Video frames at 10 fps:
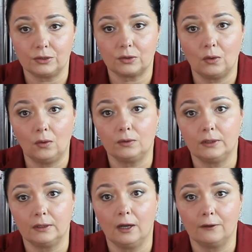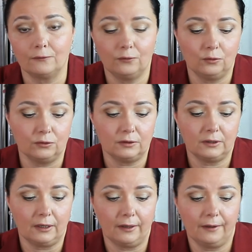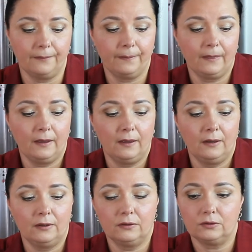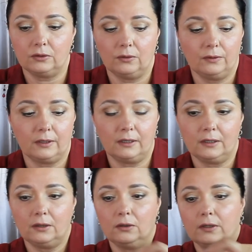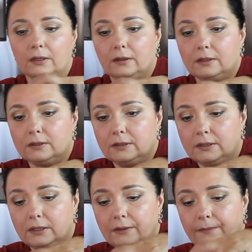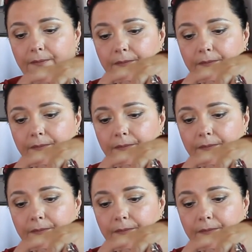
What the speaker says: is called a Gong Fu style. So we're gonna look at this tea.